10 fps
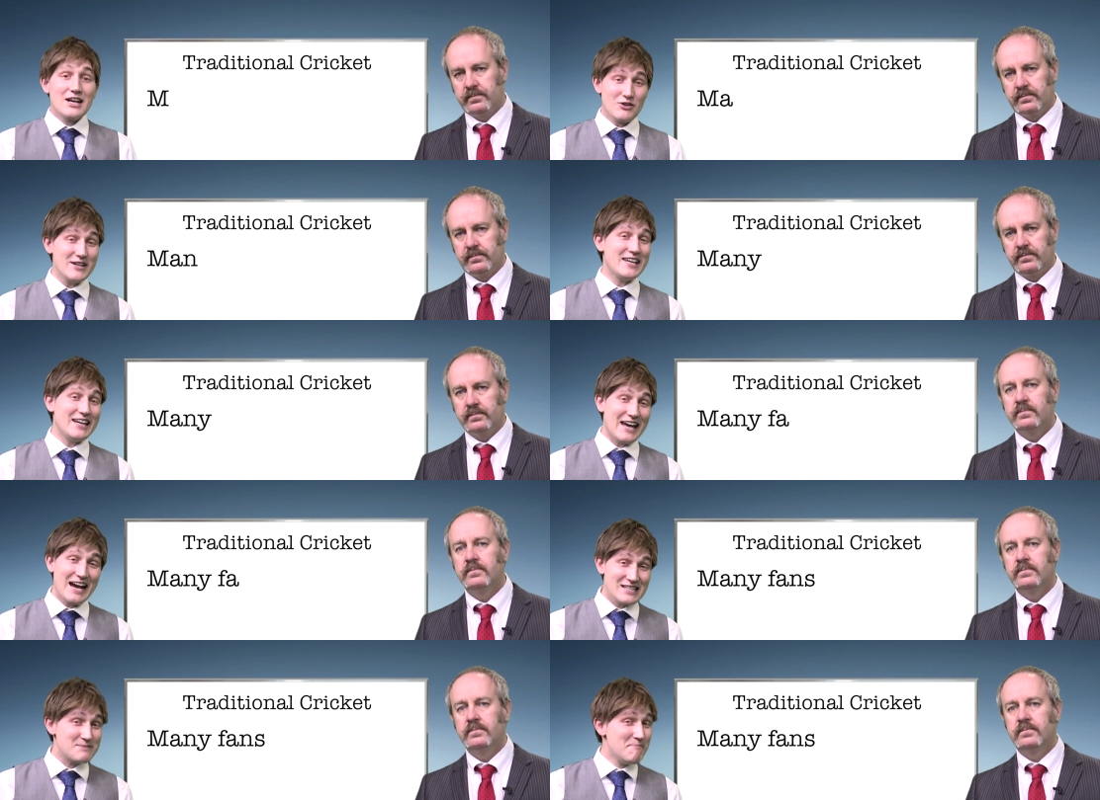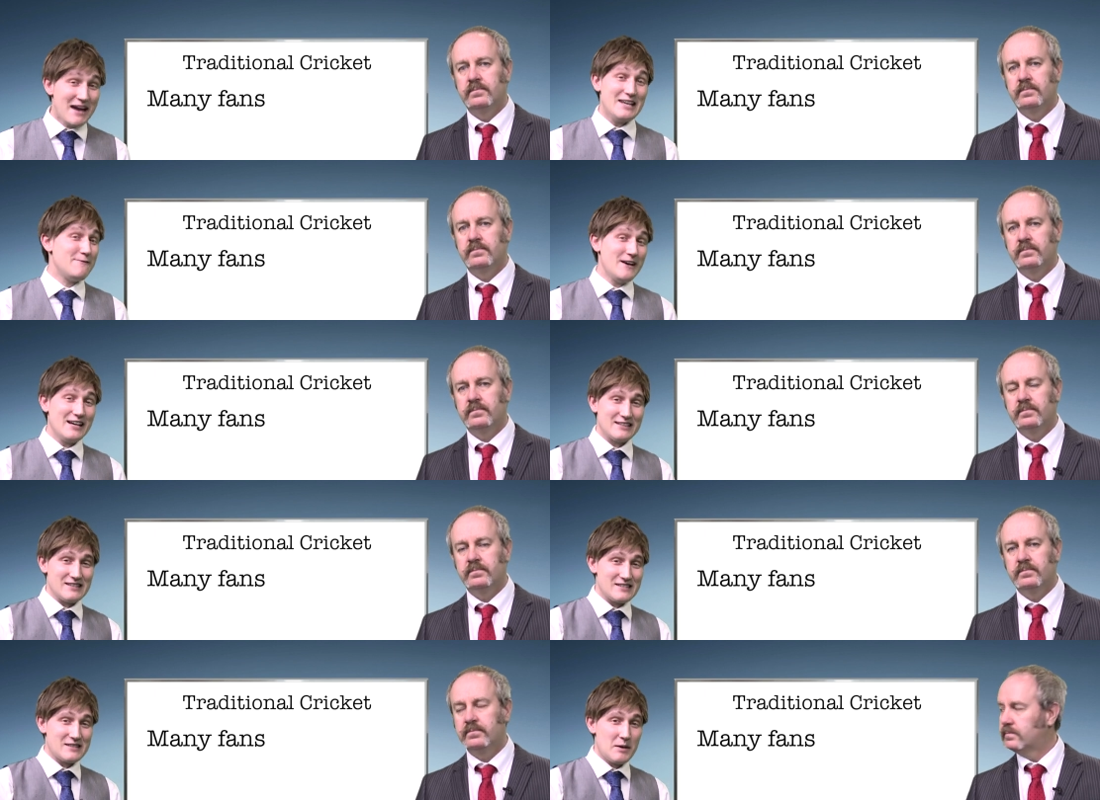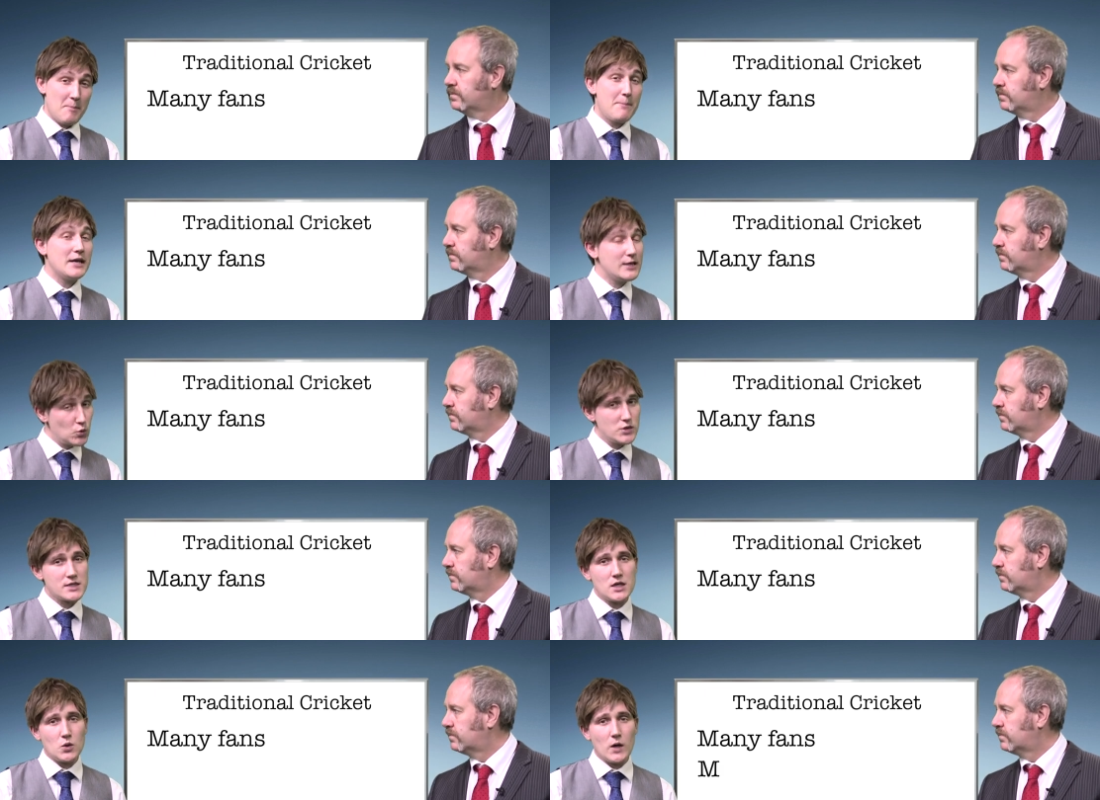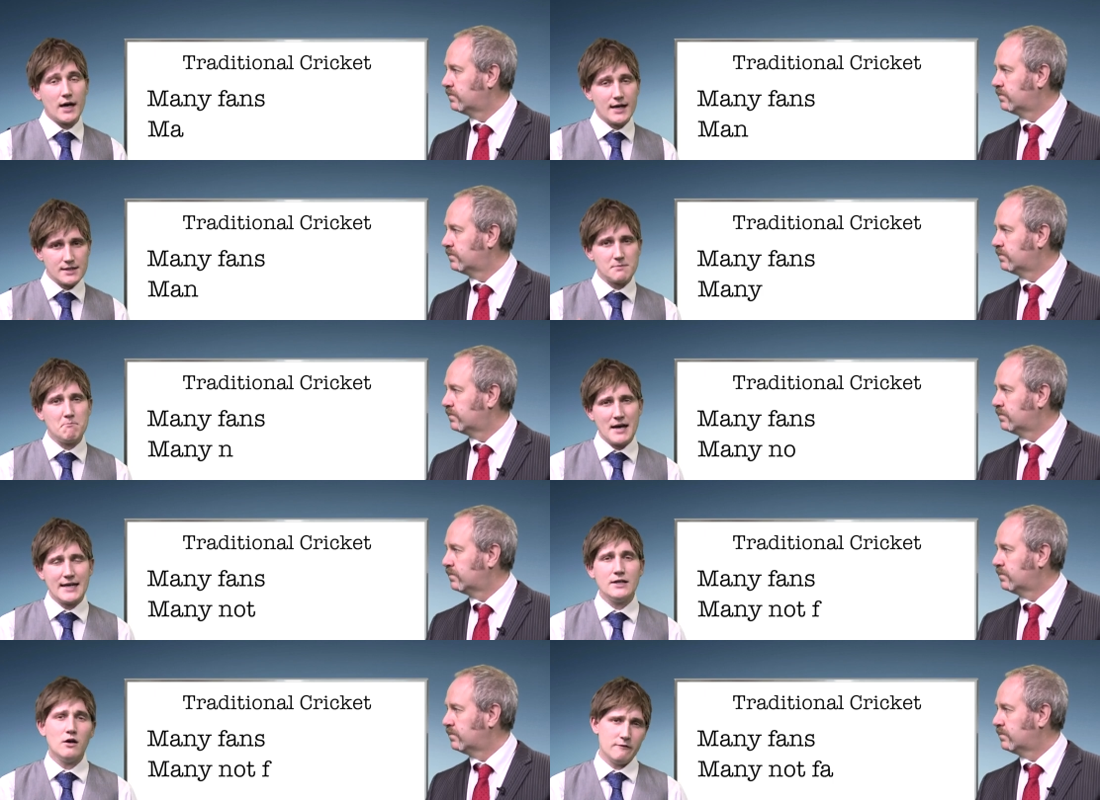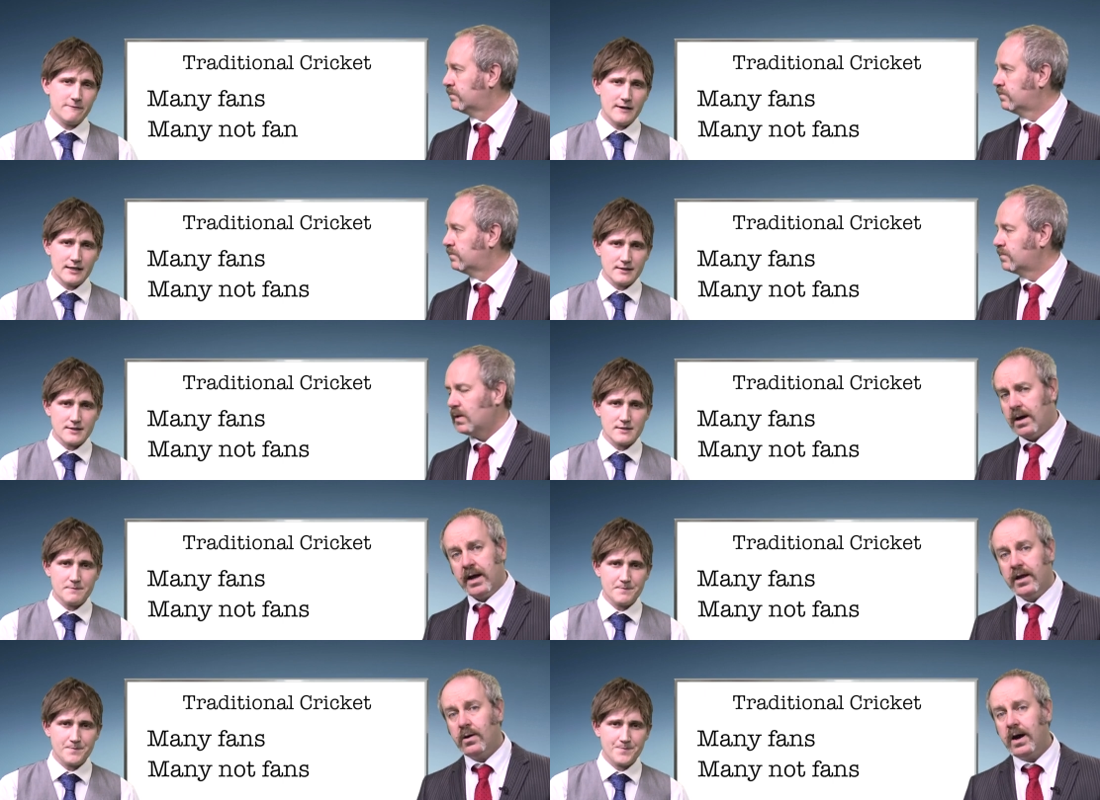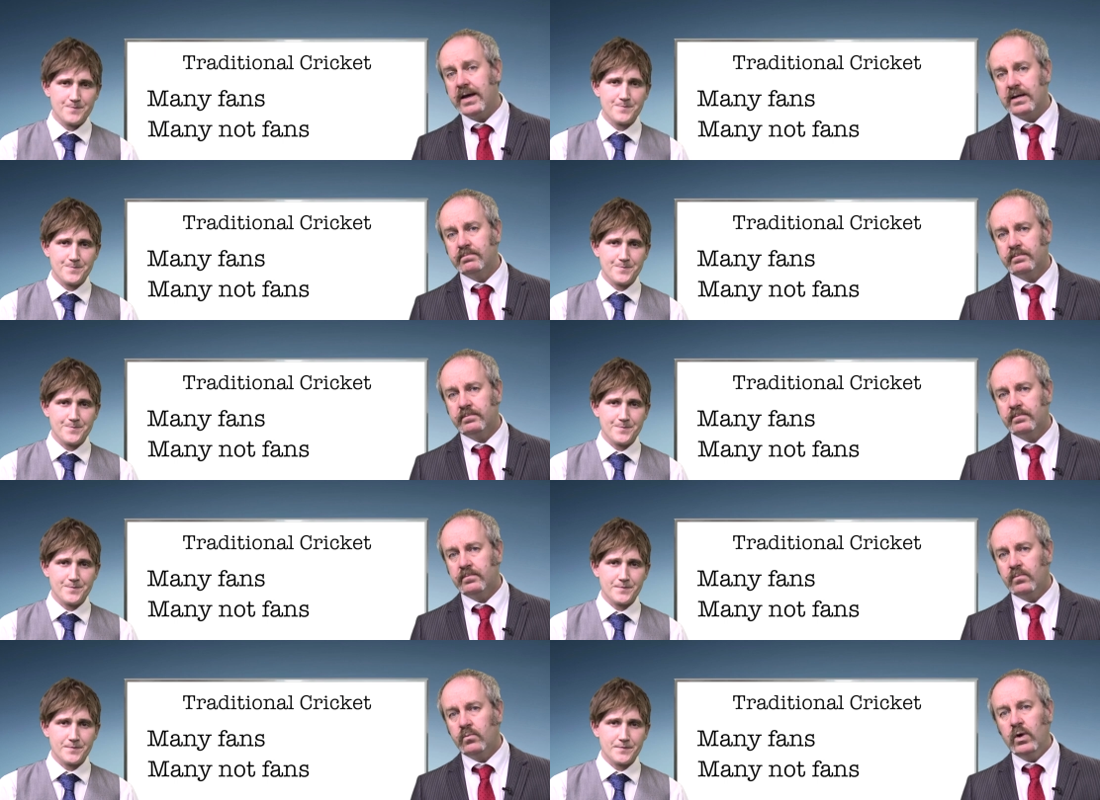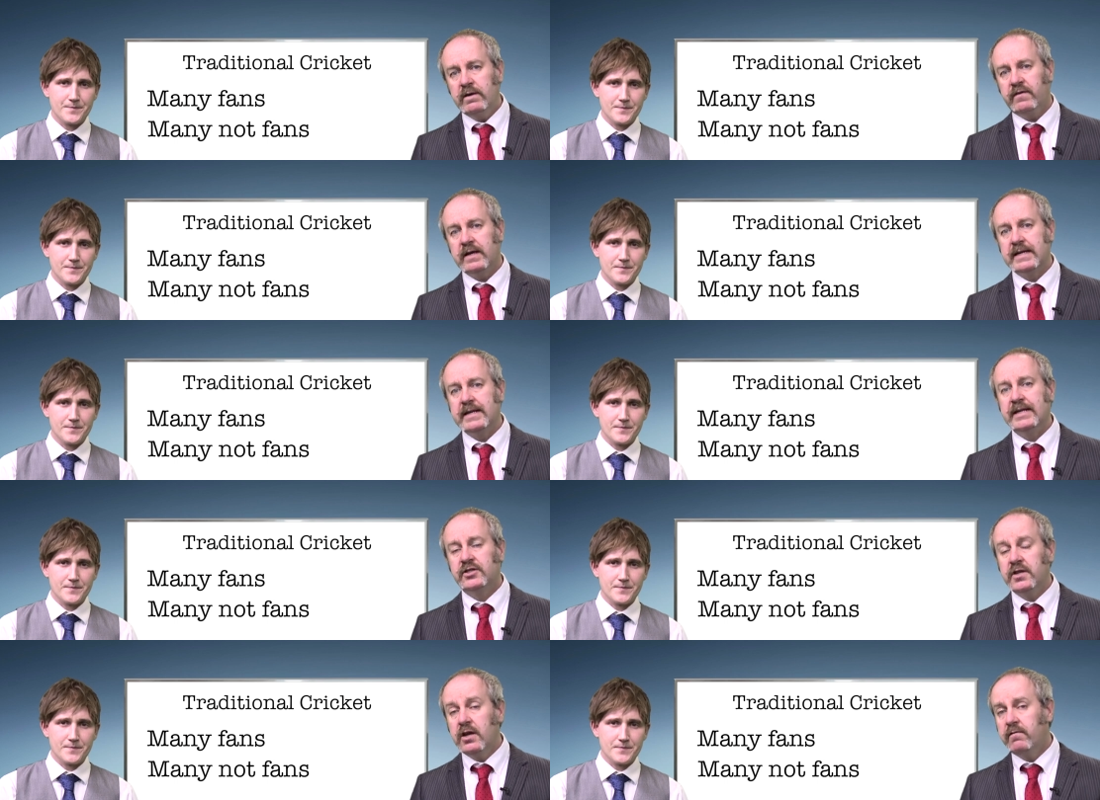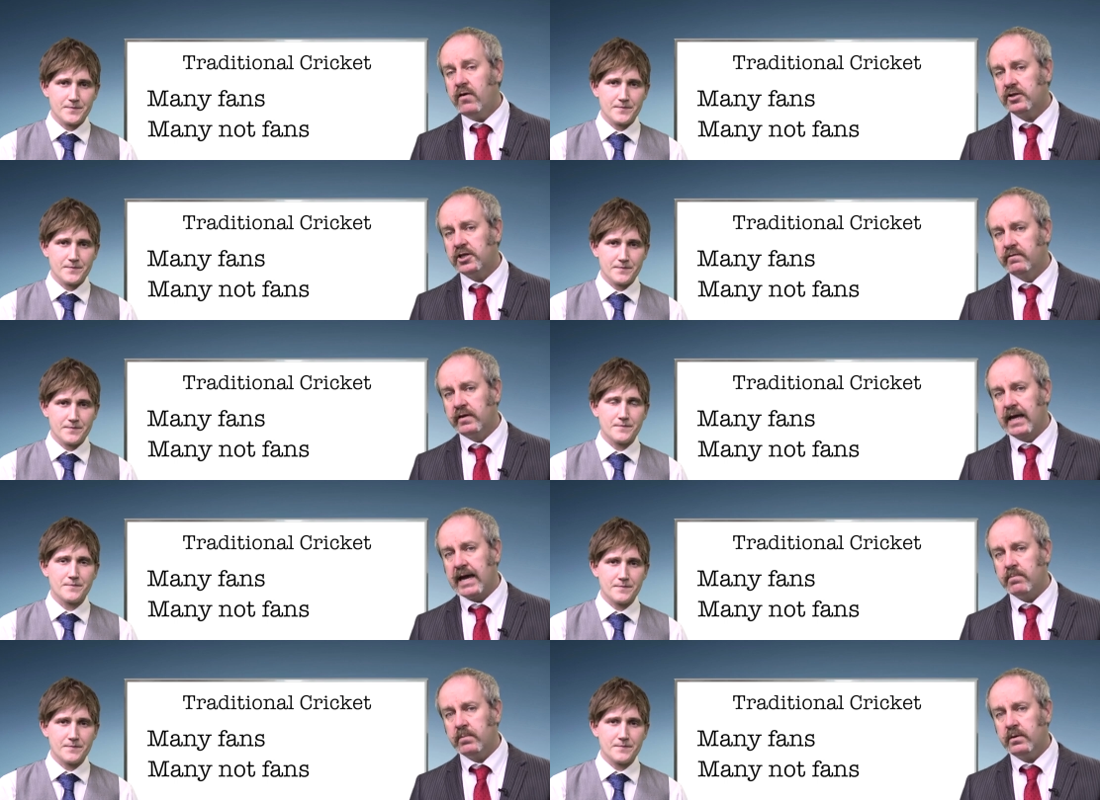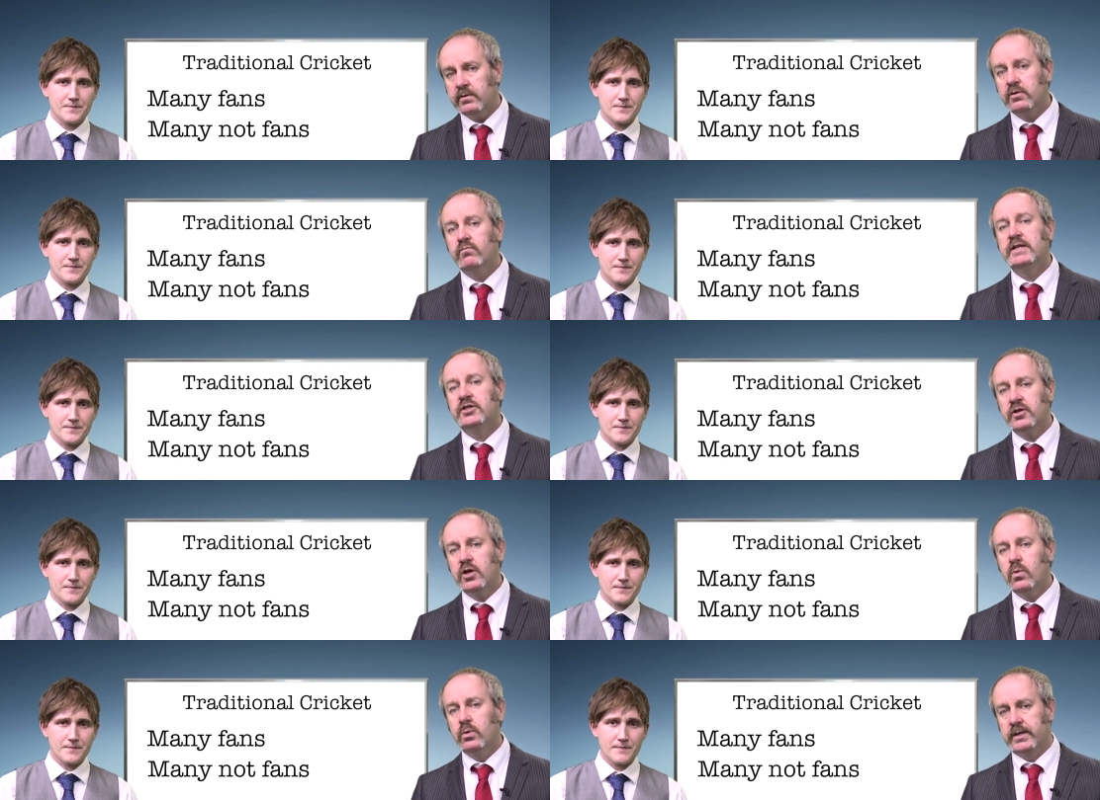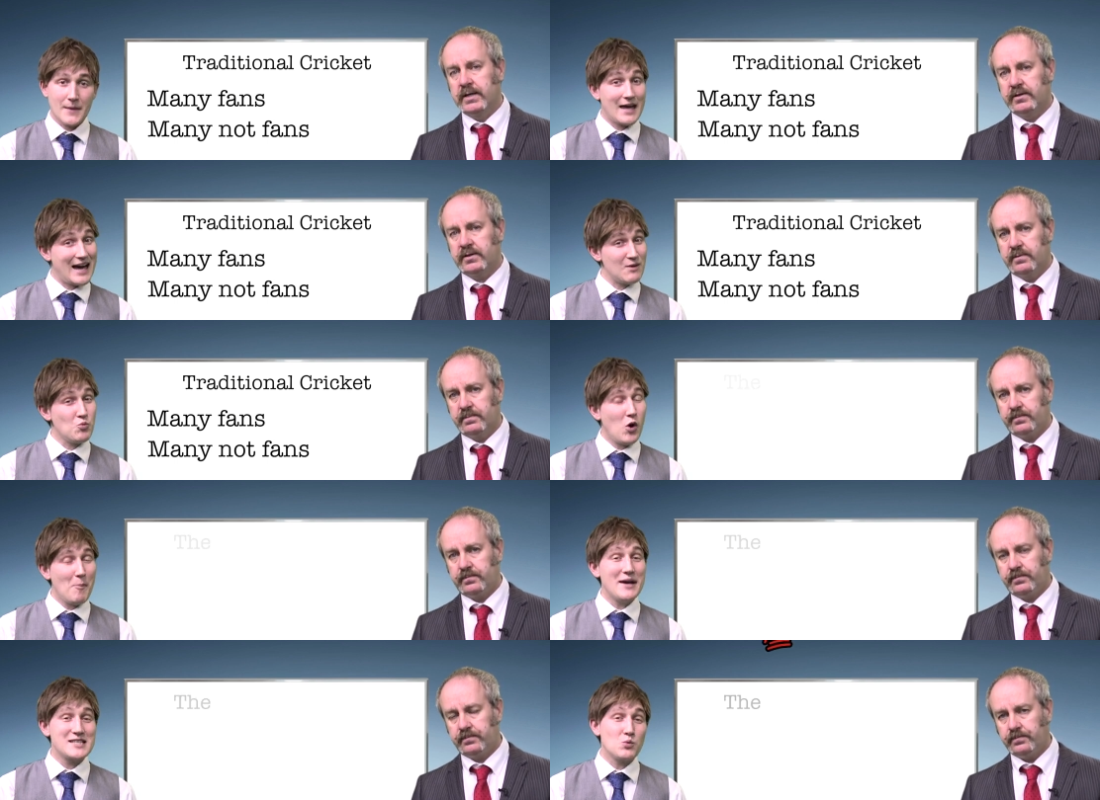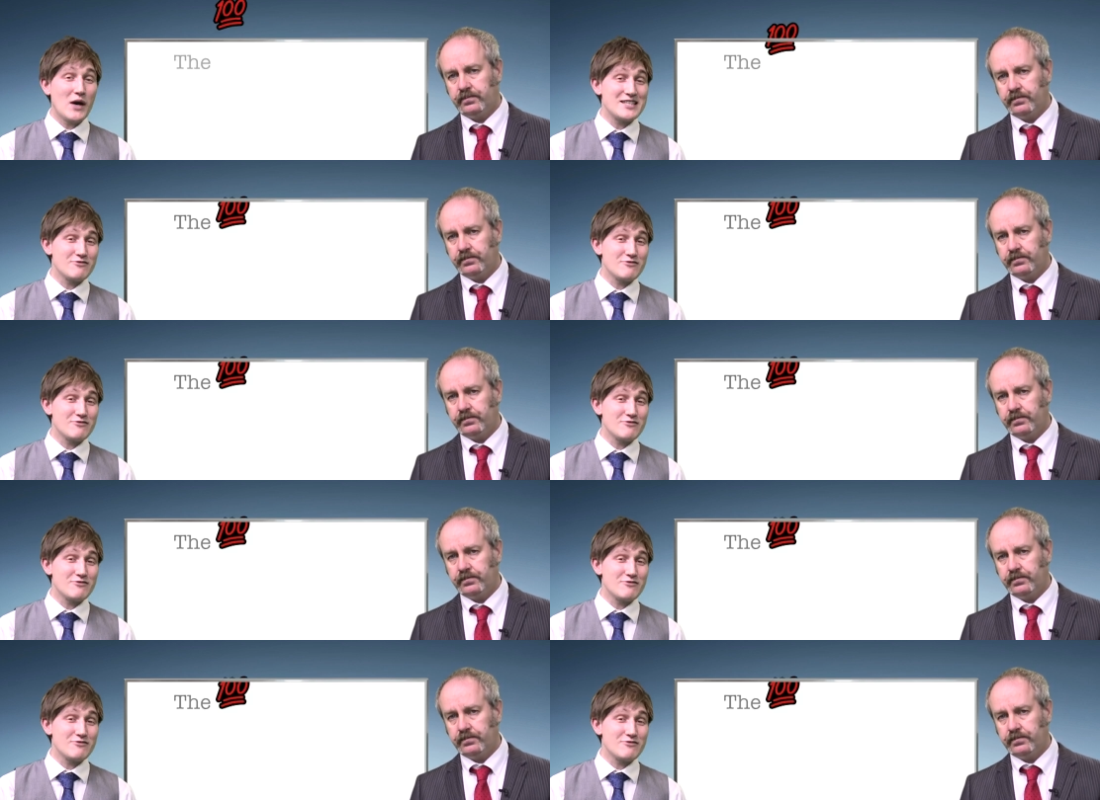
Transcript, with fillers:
Speaker 1: Cricket has many fans, but it also has many not fans.
Speaker 2: I know I am. We feel it needs a new version of the game to reach a new audience. And what better way